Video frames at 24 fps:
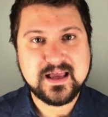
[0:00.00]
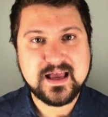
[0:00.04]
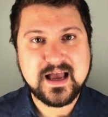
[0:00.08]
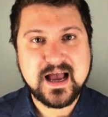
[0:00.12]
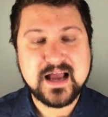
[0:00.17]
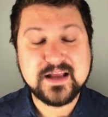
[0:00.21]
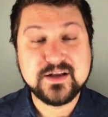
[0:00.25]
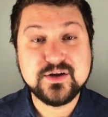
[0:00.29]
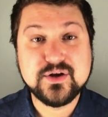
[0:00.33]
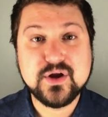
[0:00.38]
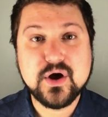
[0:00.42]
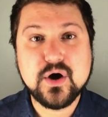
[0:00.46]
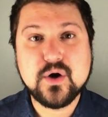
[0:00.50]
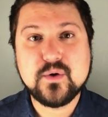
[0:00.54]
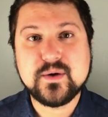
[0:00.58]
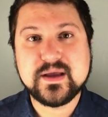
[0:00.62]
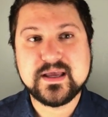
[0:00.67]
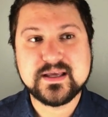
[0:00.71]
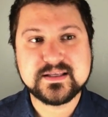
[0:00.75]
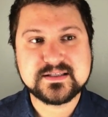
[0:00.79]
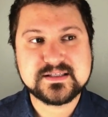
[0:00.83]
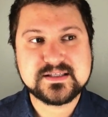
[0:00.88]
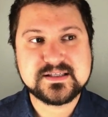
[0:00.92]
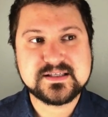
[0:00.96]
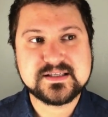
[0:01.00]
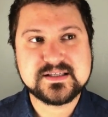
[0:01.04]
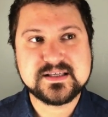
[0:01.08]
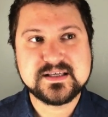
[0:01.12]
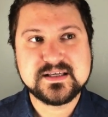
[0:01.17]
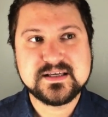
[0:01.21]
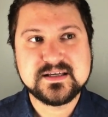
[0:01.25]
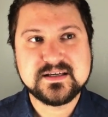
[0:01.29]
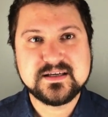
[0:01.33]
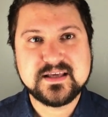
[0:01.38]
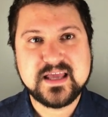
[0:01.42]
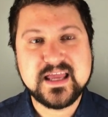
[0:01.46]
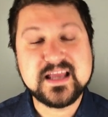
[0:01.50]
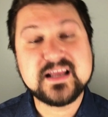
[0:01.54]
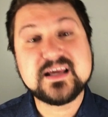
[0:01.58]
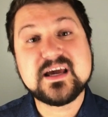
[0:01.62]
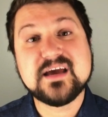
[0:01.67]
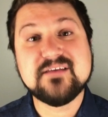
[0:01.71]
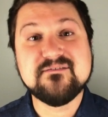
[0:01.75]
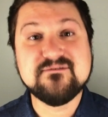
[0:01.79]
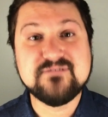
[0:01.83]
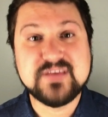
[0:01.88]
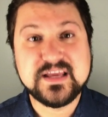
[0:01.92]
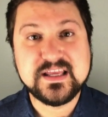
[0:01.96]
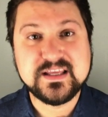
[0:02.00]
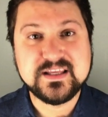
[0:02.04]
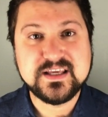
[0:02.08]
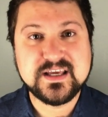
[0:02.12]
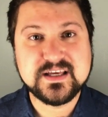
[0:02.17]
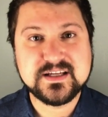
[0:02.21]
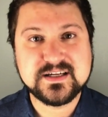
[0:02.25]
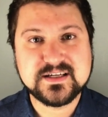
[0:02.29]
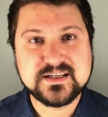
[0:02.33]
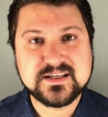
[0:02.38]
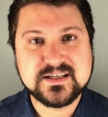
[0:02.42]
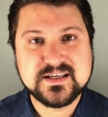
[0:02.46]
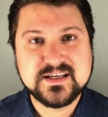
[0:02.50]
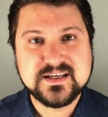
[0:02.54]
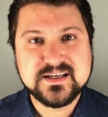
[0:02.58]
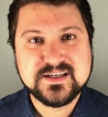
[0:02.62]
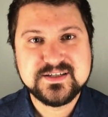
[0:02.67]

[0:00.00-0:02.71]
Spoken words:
I know it's inconvenient